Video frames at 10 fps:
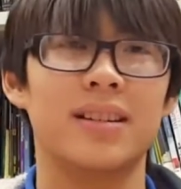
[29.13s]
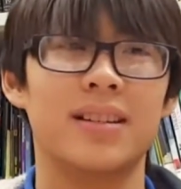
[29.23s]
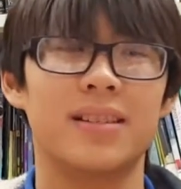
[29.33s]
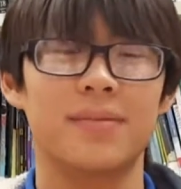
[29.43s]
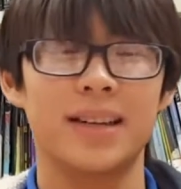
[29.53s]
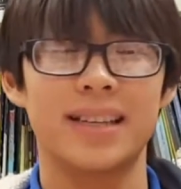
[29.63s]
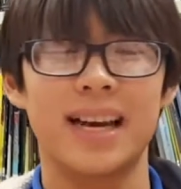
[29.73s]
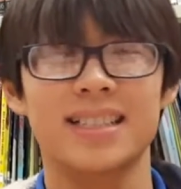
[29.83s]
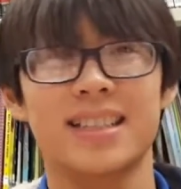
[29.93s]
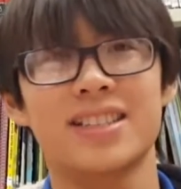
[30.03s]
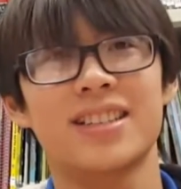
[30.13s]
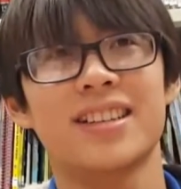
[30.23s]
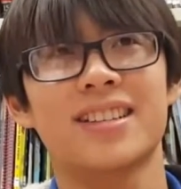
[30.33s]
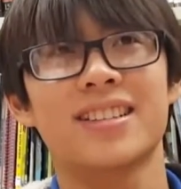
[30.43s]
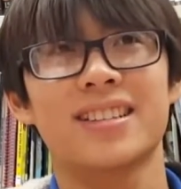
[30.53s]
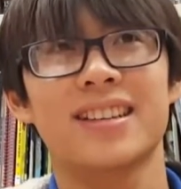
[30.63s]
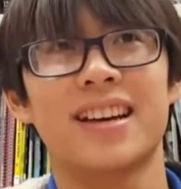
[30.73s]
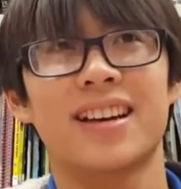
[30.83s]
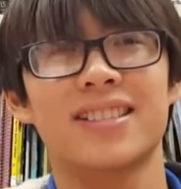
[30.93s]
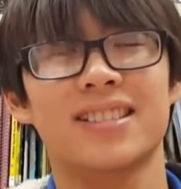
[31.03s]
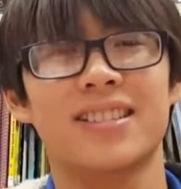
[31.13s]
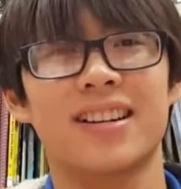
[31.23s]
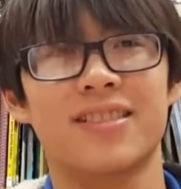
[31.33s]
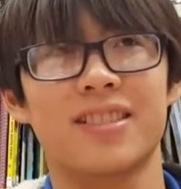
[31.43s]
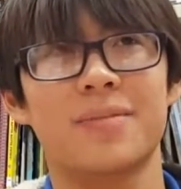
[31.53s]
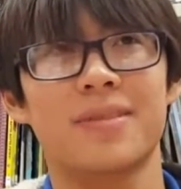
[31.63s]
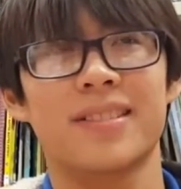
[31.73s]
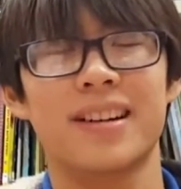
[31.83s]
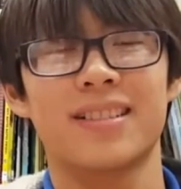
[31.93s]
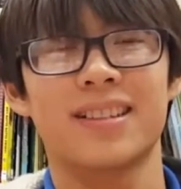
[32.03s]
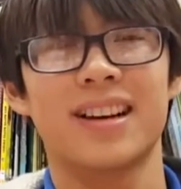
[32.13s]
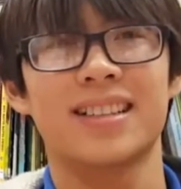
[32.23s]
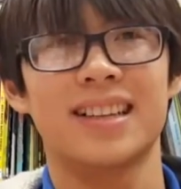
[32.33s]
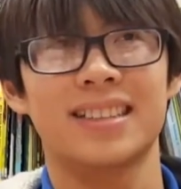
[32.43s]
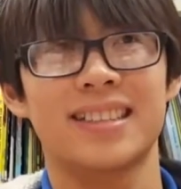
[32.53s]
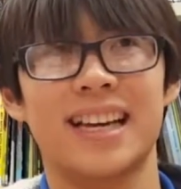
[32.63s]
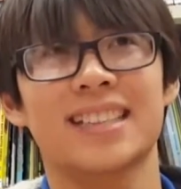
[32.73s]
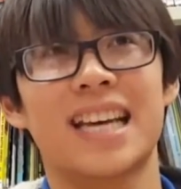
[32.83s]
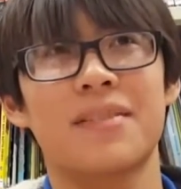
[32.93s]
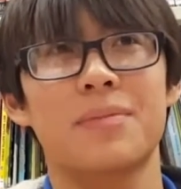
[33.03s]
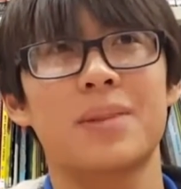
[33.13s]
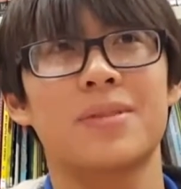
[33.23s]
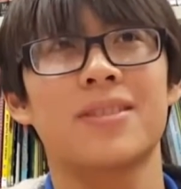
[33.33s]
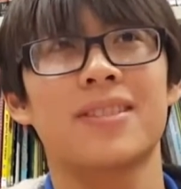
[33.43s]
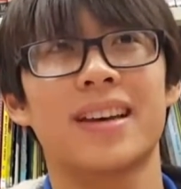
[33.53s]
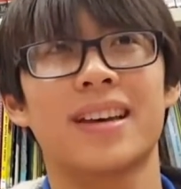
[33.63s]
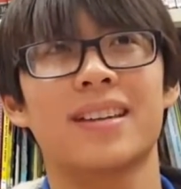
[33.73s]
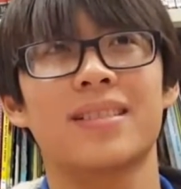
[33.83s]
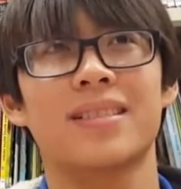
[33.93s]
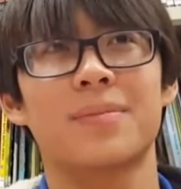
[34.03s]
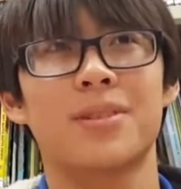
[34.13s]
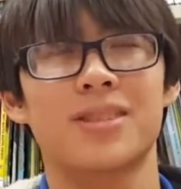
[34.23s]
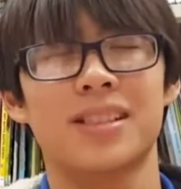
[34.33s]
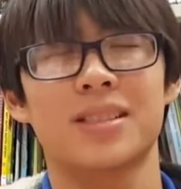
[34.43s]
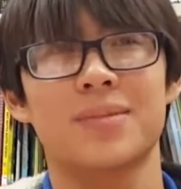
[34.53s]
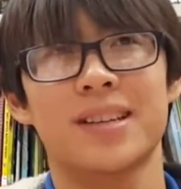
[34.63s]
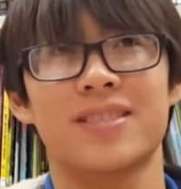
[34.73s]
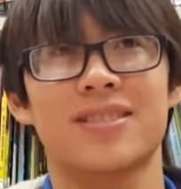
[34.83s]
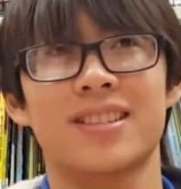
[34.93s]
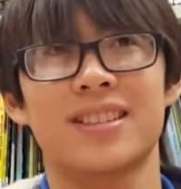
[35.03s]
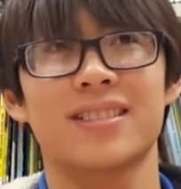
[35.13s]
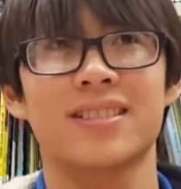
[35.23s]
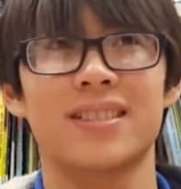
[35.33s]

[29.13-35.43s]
Um, my dad's an engineer, and also I grew up around a lot of like tech savvy people, and computer science is pretty interesting.